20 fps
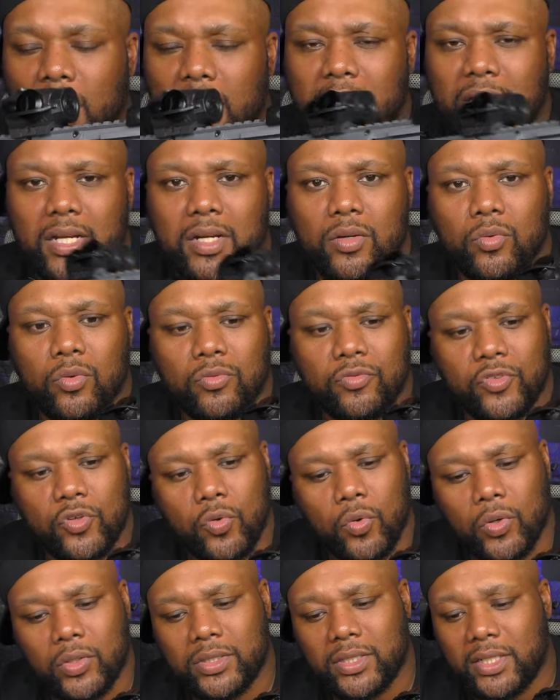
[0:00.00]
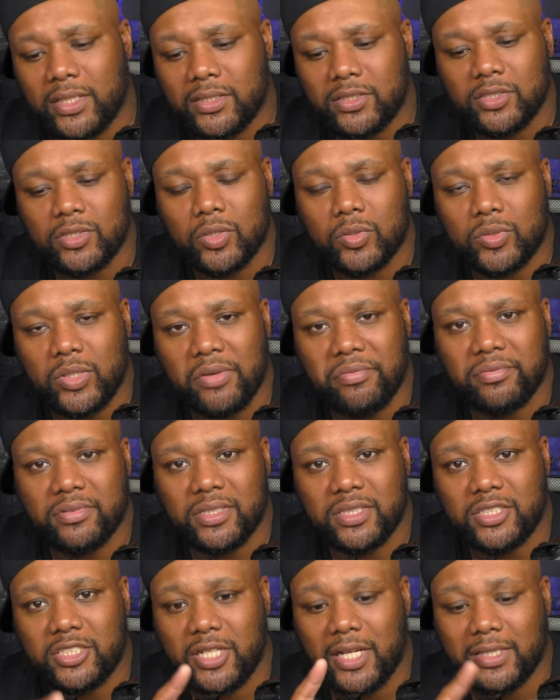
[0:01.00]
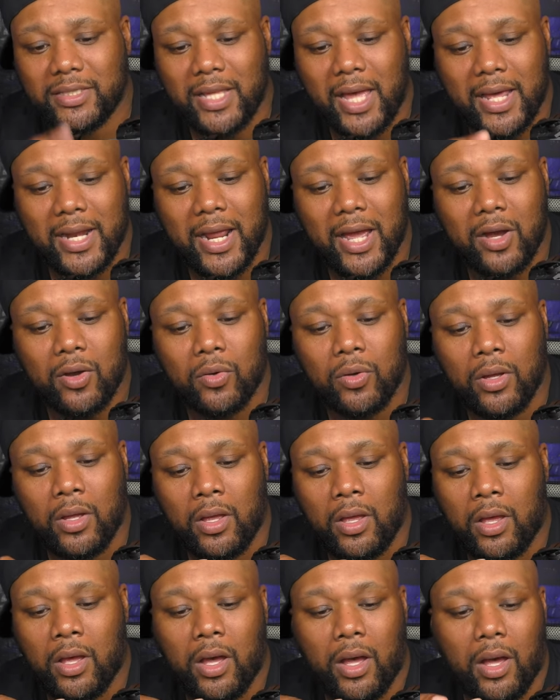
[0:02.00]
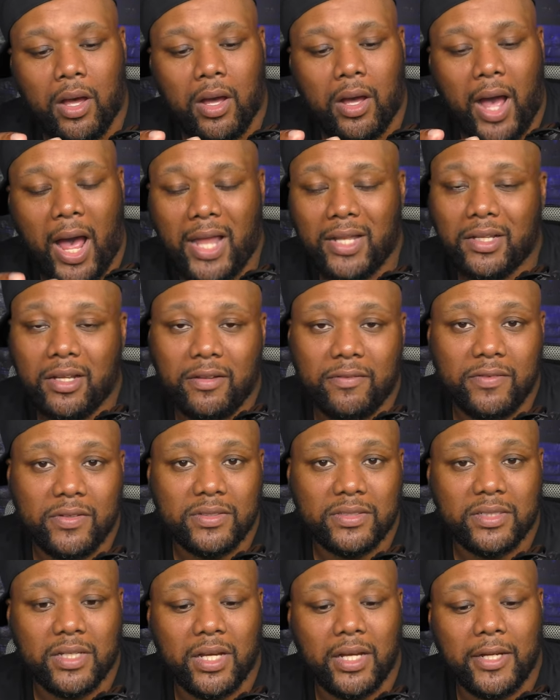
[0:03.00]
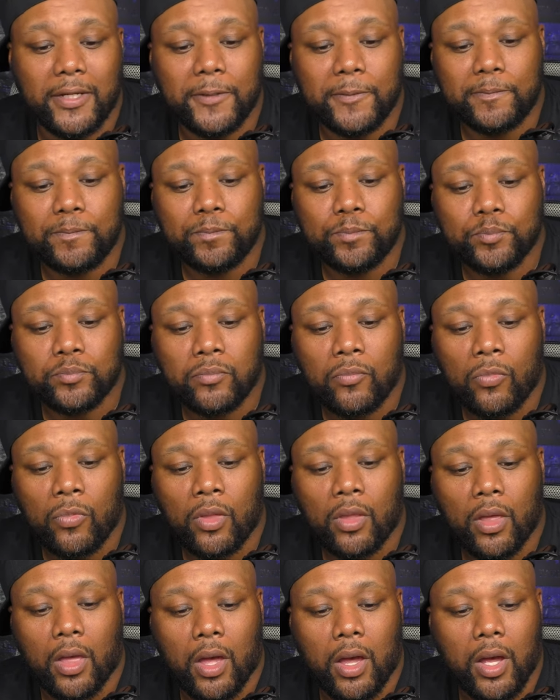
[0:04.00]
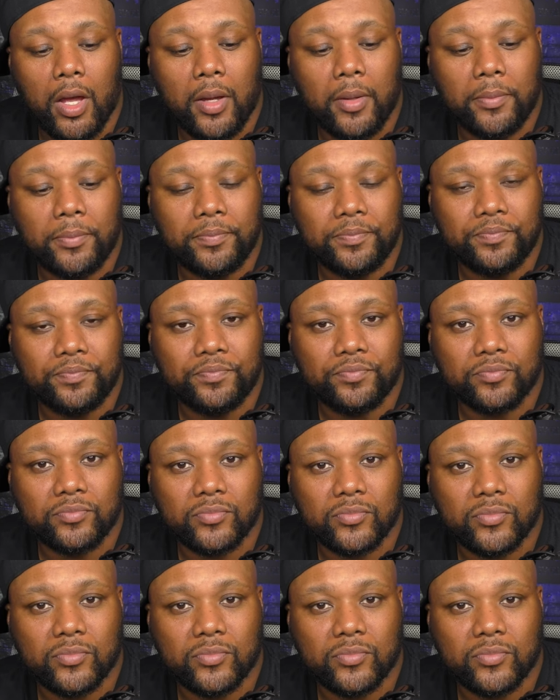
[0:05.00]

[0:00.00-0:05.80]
did a review on this, so definitely check that out. I love this gun. I